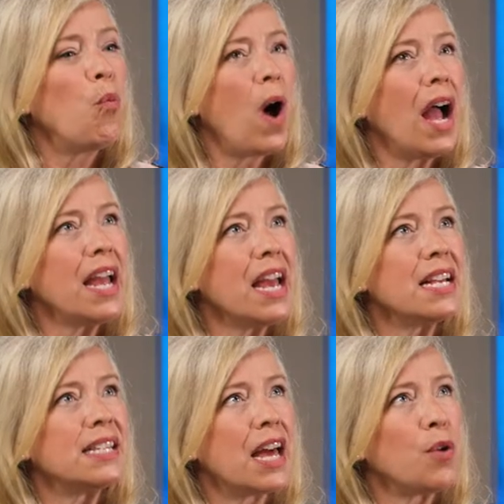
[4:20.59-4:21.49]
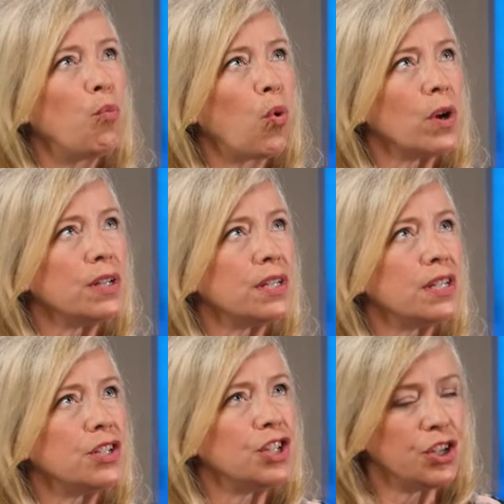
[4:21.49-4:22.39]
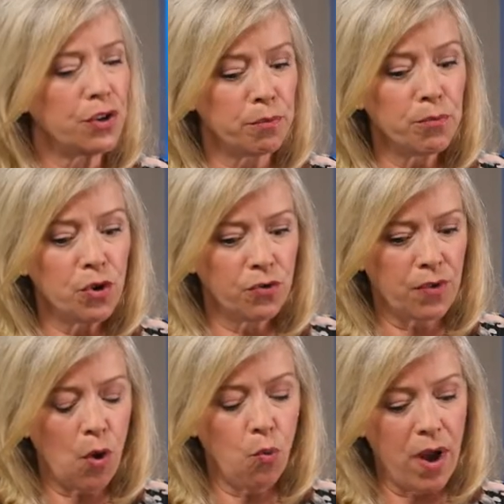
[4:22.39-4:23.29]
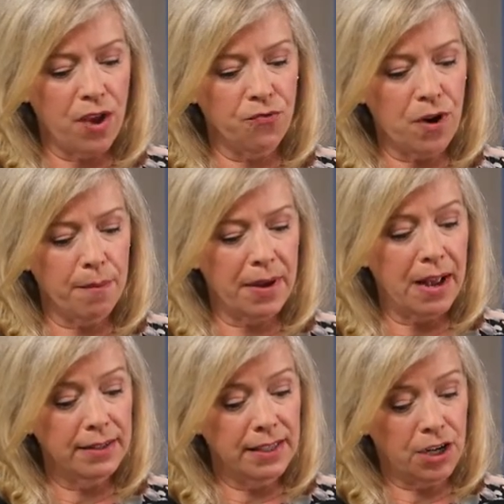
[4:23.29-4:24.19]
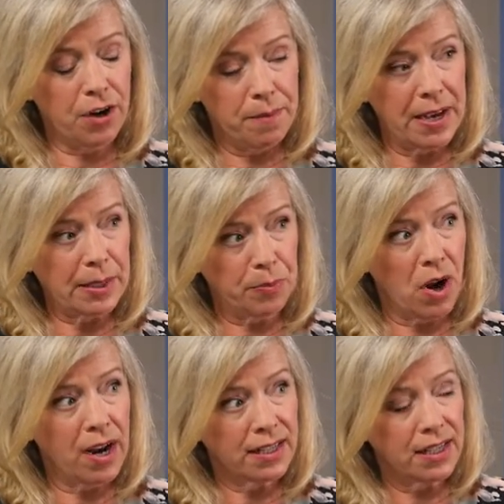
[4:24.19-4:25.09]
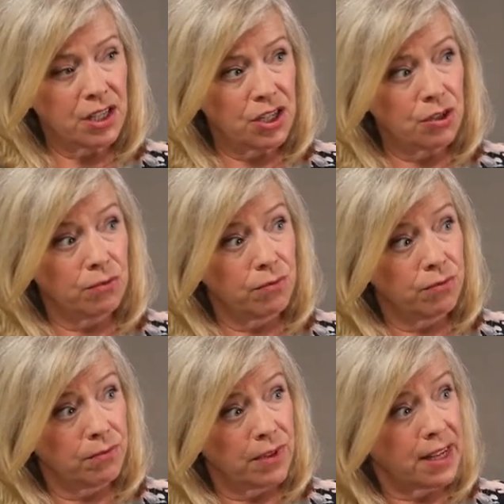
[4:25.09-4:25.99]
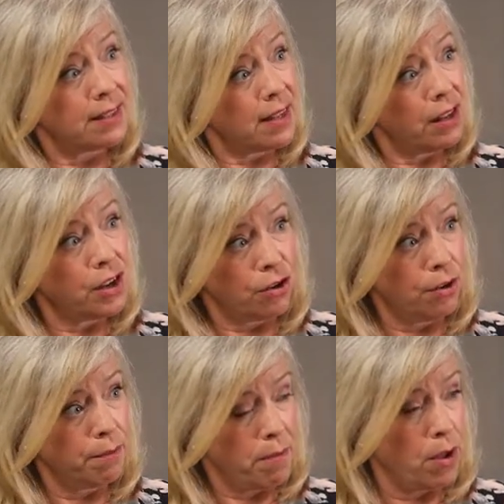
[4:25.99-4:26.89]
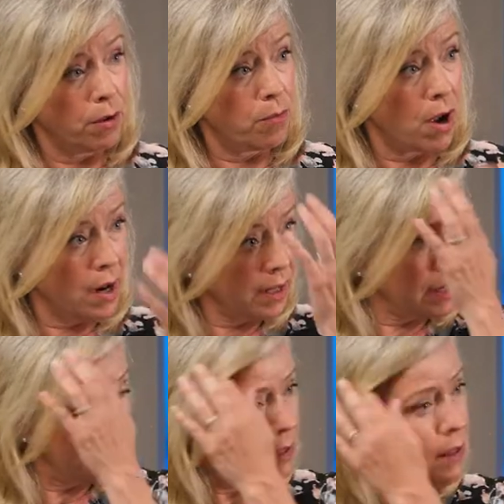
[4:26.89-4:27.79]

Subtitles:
why is that important to move away from a dairy-based product into like a cellular milk product?